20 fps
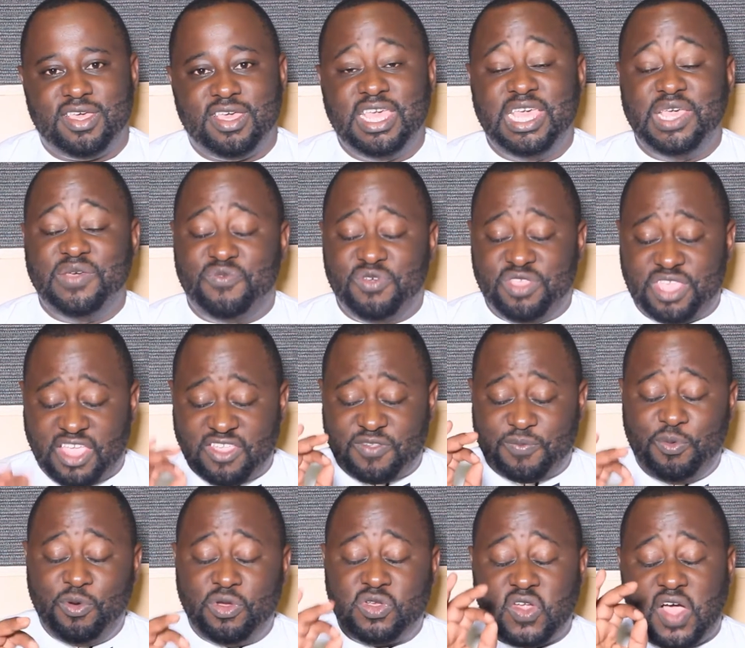if we just
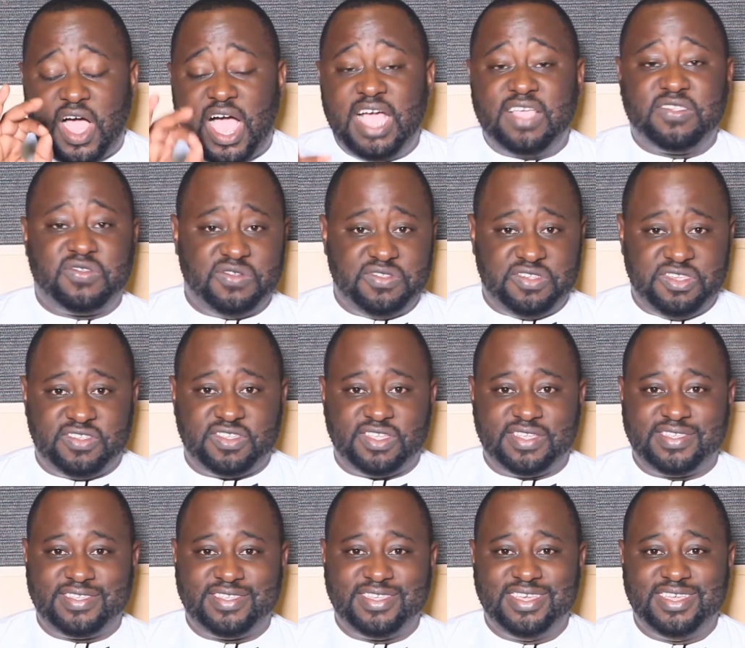put our eyes on Jesus.
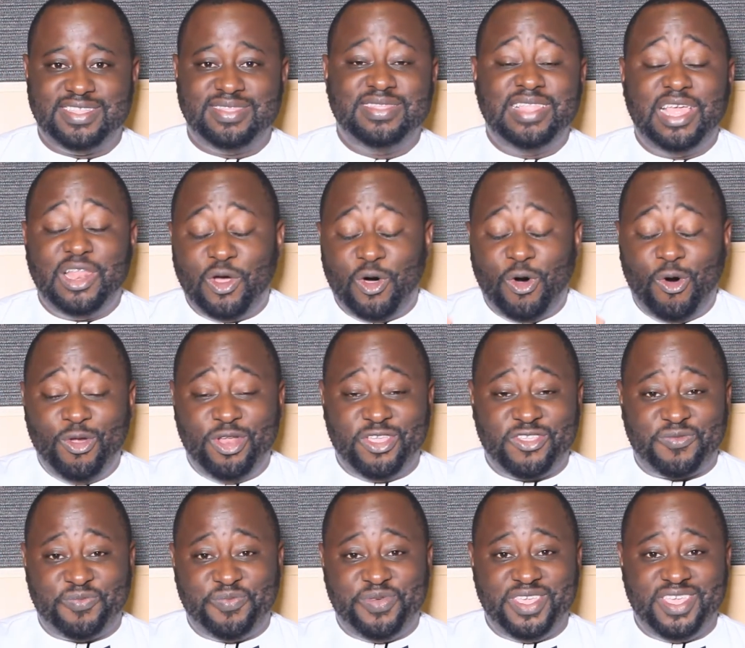There'll always
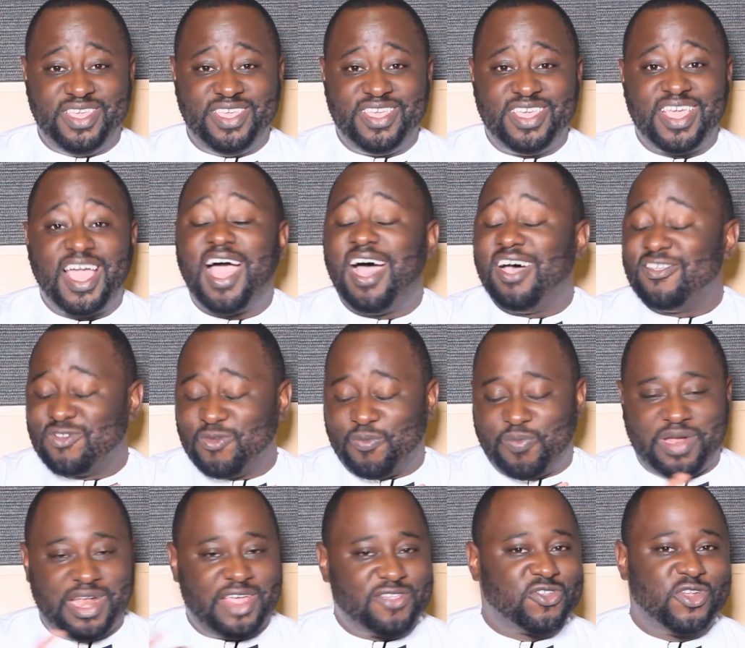be a
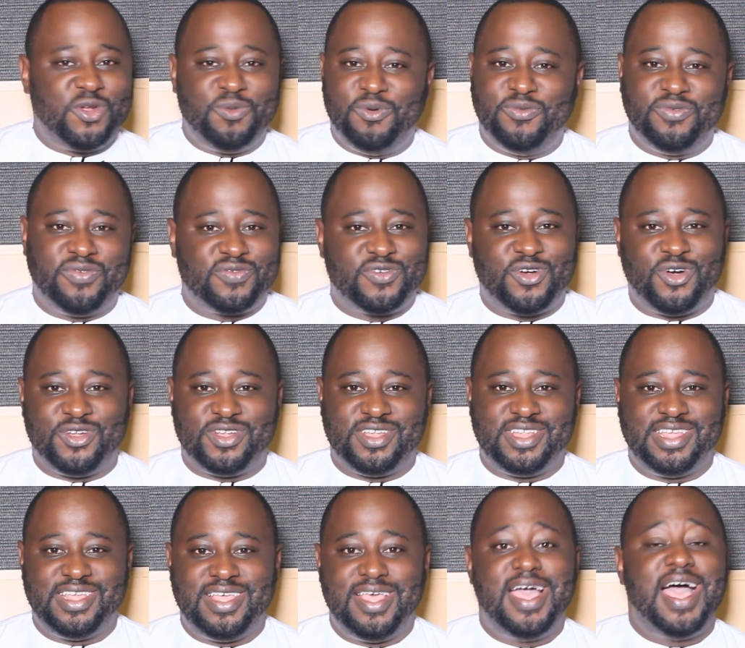supernatural move of God.
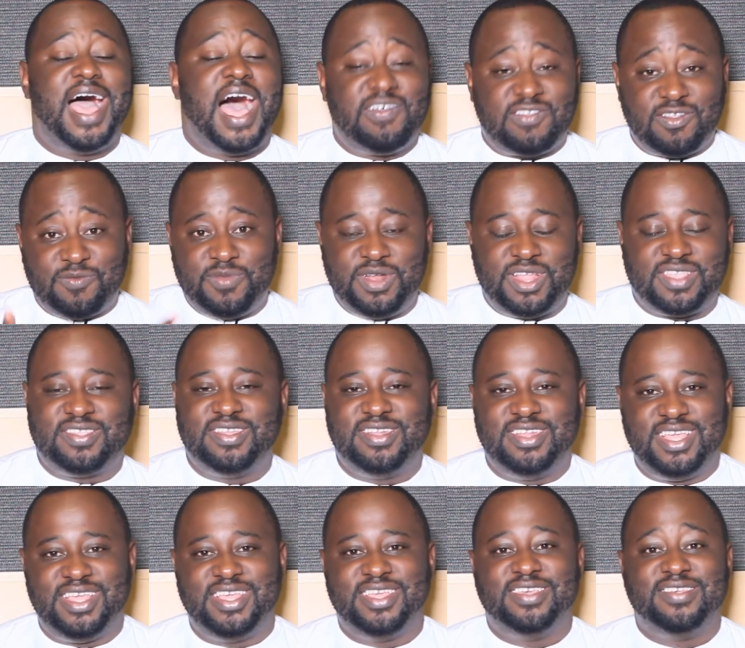Have a blessed
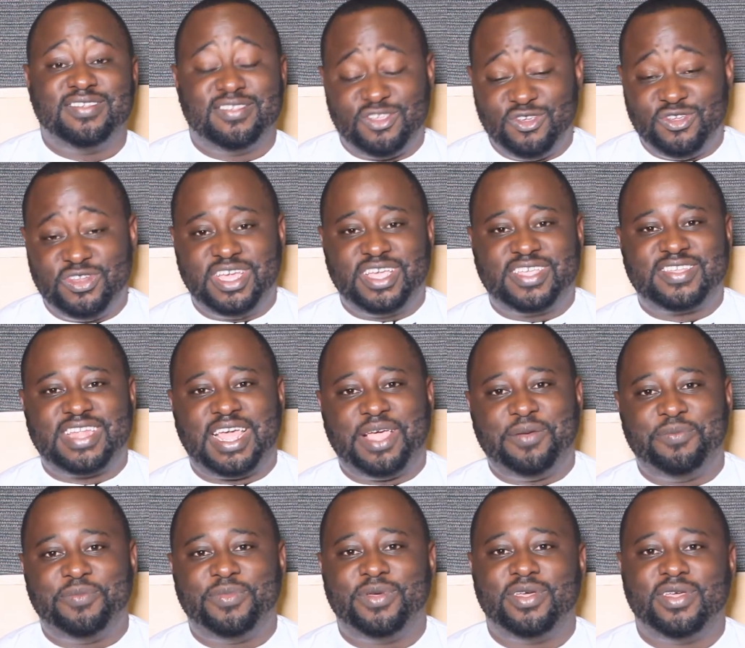day. See you next
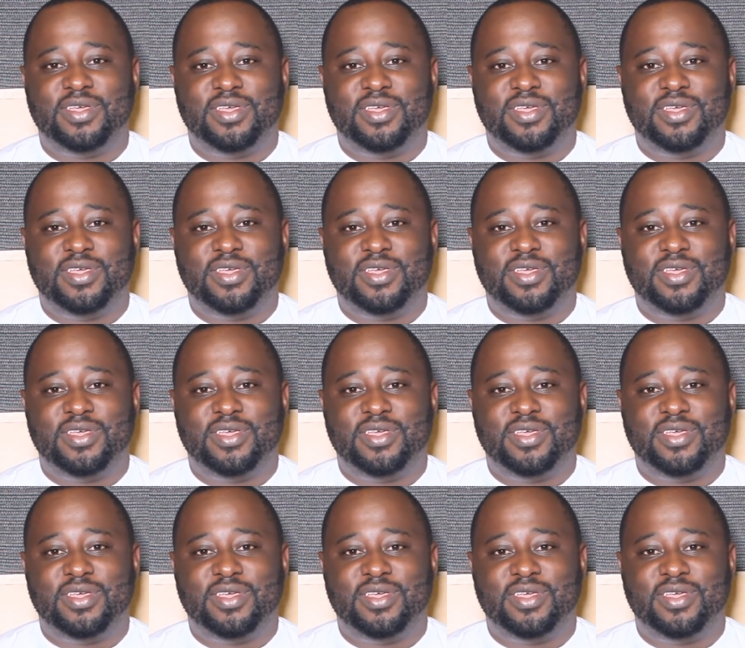time.